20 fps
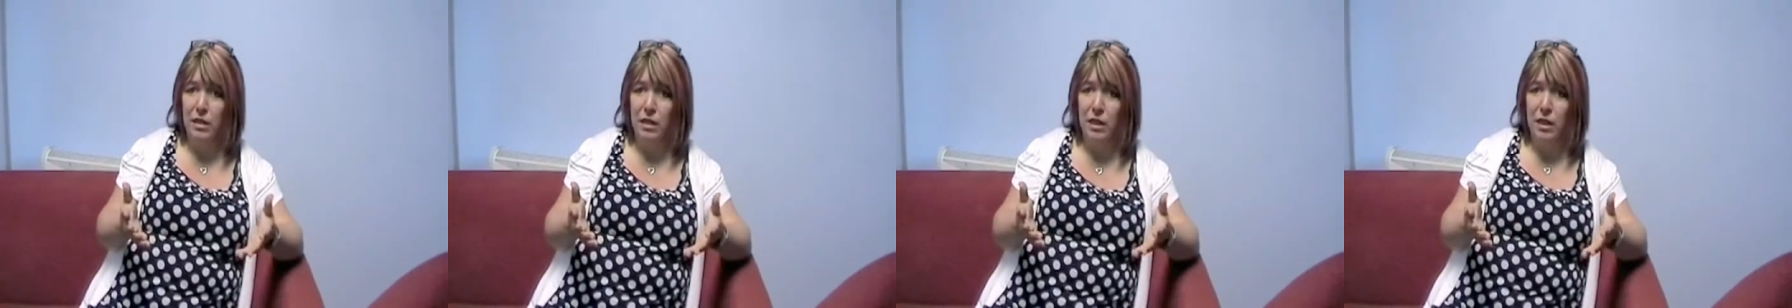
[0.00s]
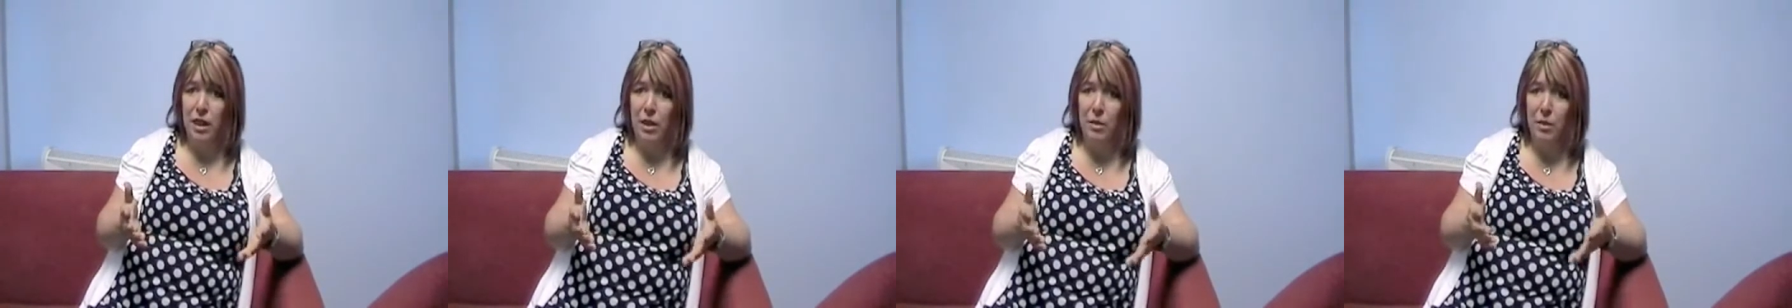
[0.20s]

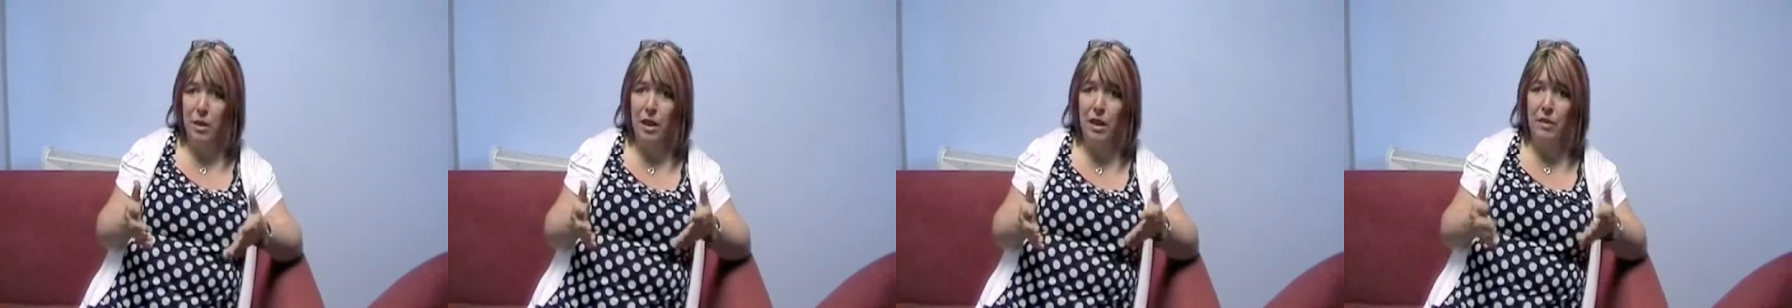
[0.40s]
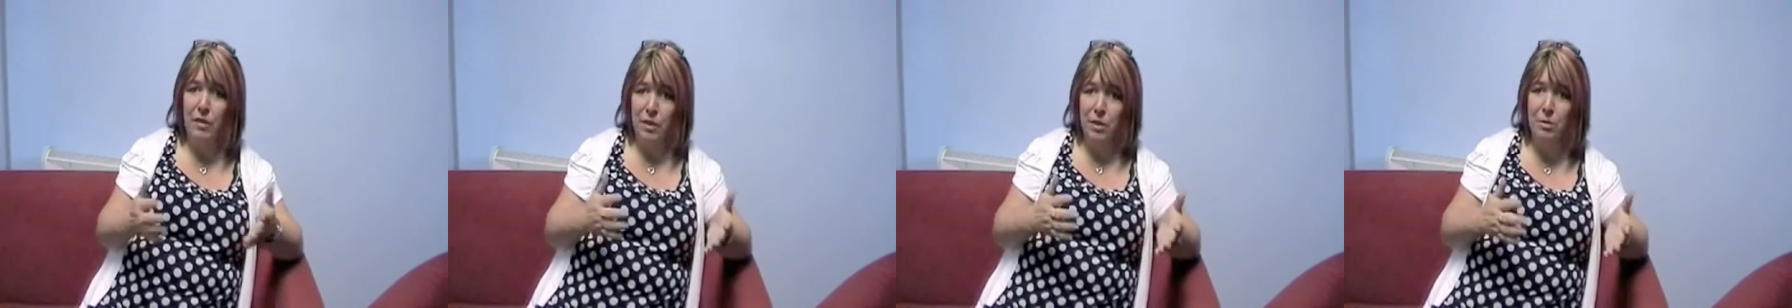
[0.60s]
you know, and
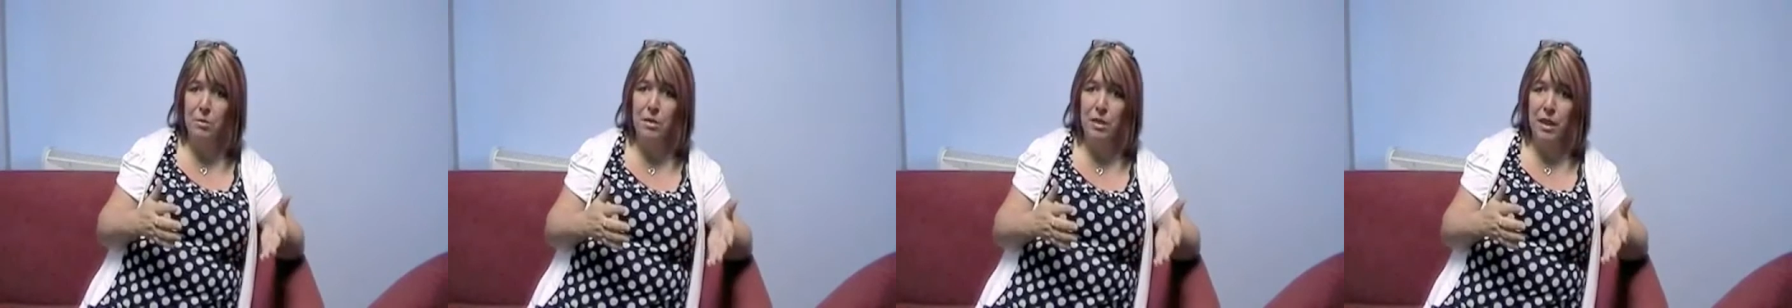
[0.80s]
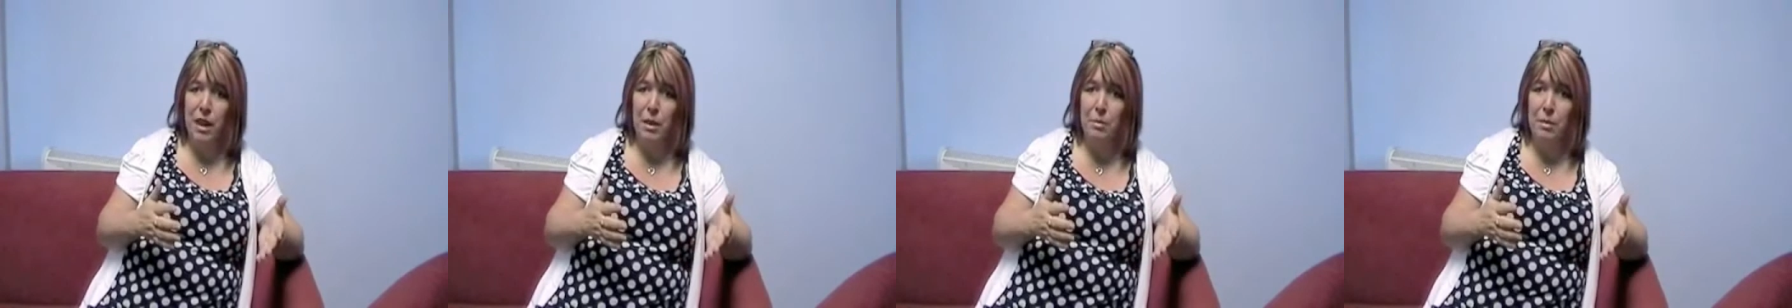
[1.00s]
have some
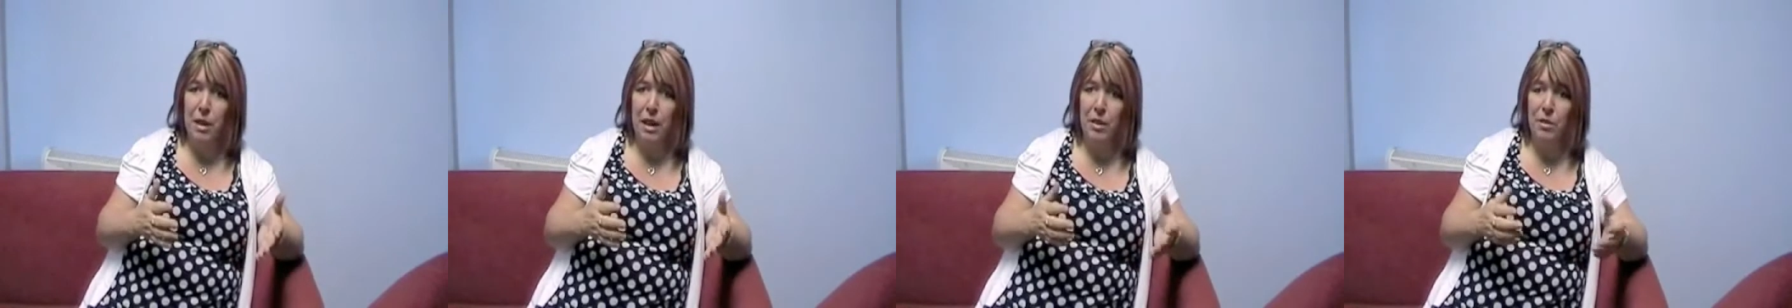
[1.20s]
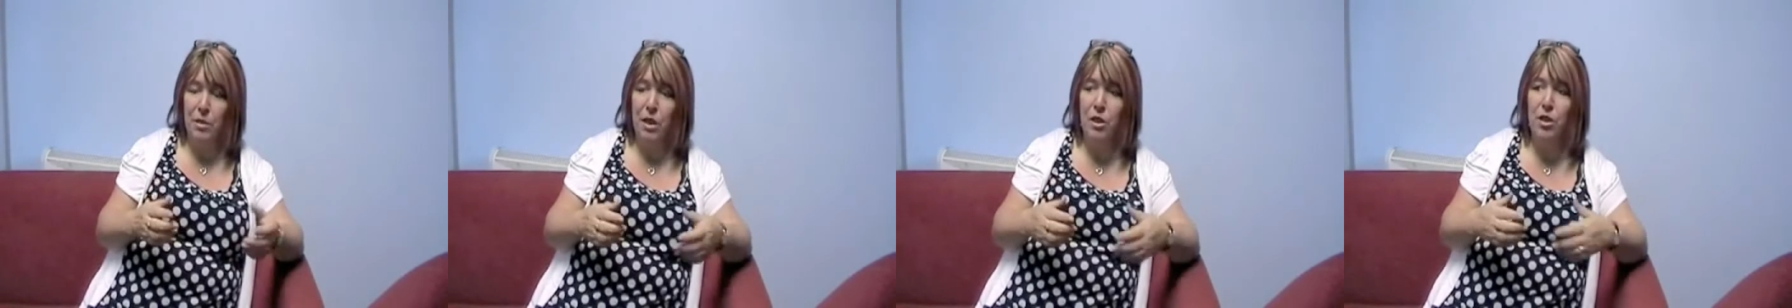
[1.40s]
time
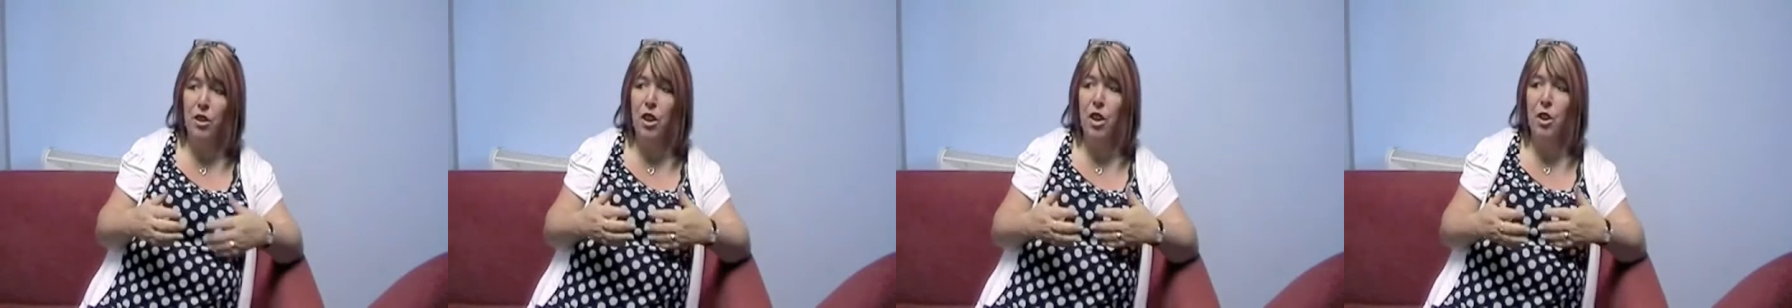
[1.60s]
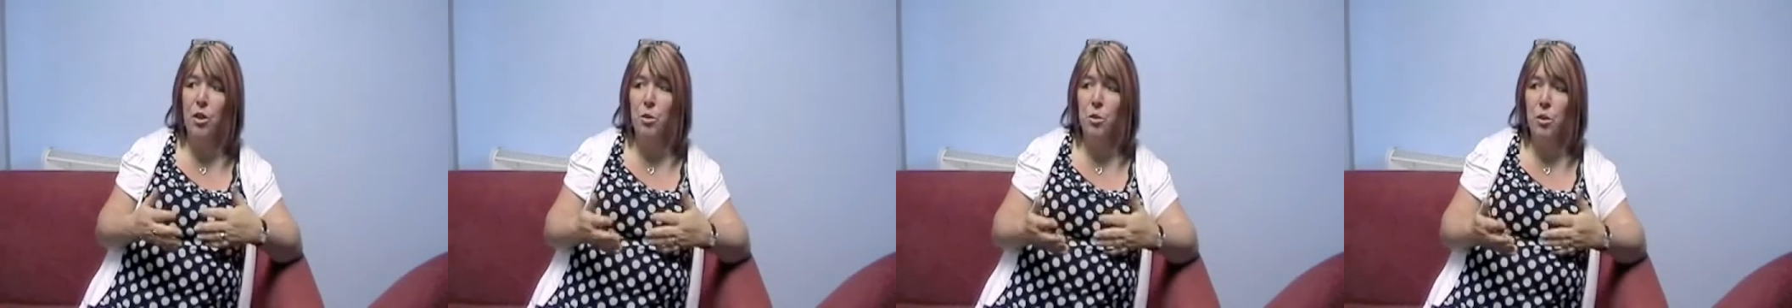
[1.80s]
out
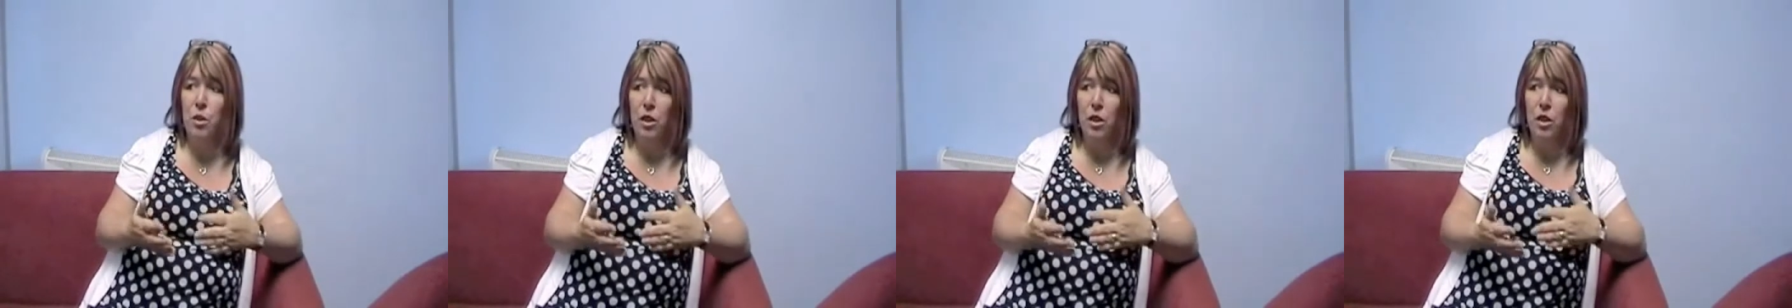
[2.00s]
and